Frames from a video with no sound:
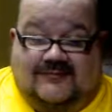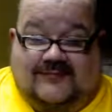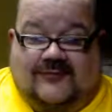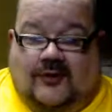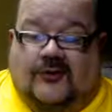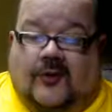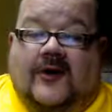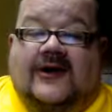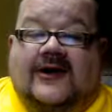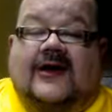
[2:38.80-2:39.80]
don't know
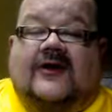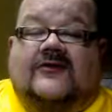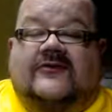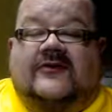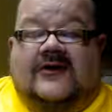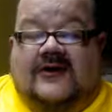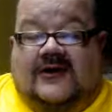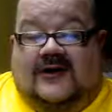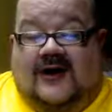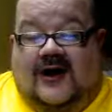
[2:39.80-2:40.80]
what it is.
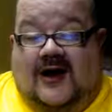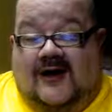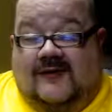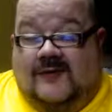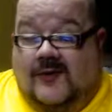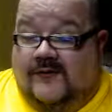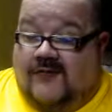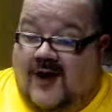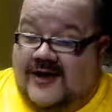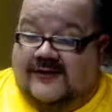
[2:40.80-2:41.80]
We move
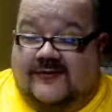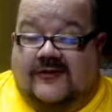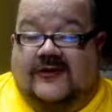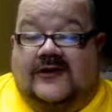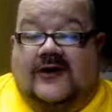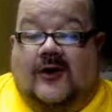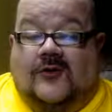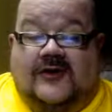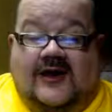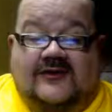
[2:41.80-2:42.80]
right to the
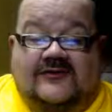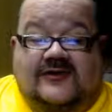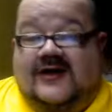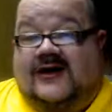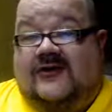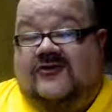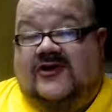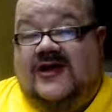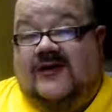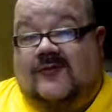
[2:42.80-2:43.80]
OKC
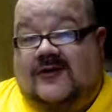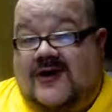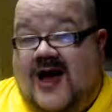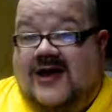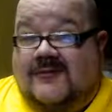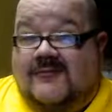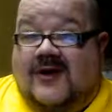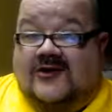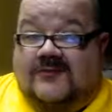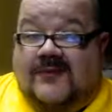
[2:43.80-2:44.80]
Energy, and we're not in
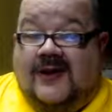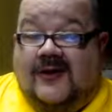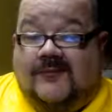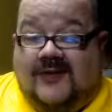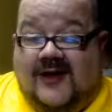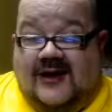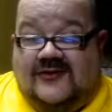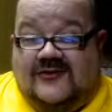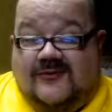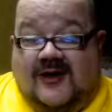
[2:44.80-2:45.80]
much better
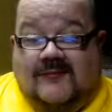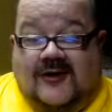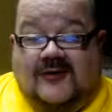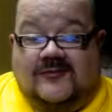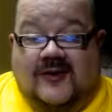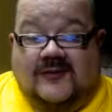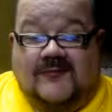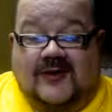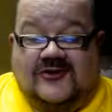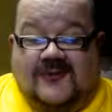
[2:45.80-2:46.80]
place, not
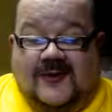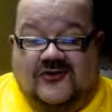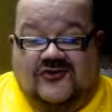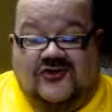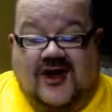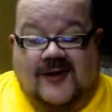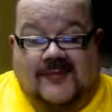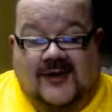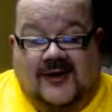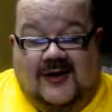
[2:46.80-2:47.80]
much better shape.
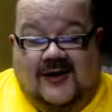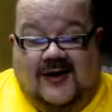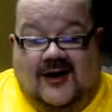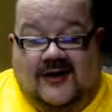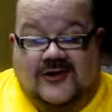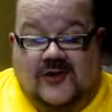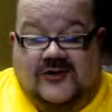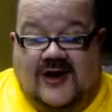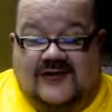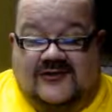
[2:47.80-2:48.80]
The
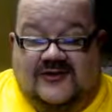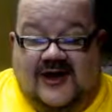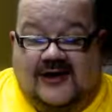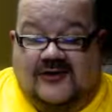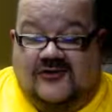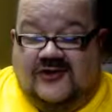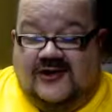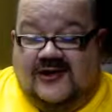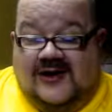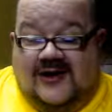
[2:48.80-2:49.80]
OKC
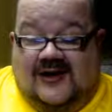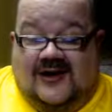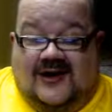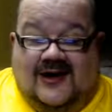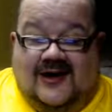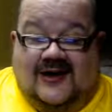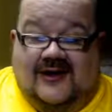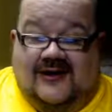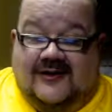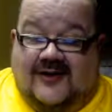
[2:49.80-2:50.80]
Energy
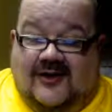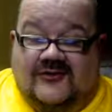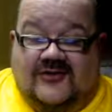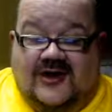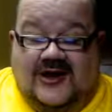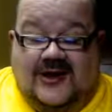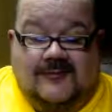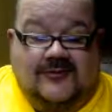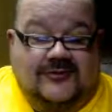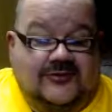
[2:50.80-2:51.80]
color
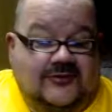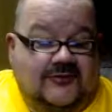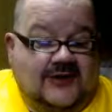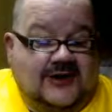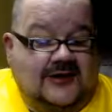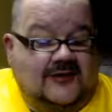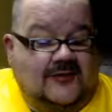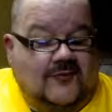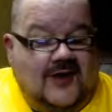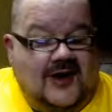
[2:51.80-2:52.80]
scheme with the green and the
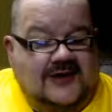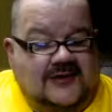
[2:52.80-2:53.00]
white,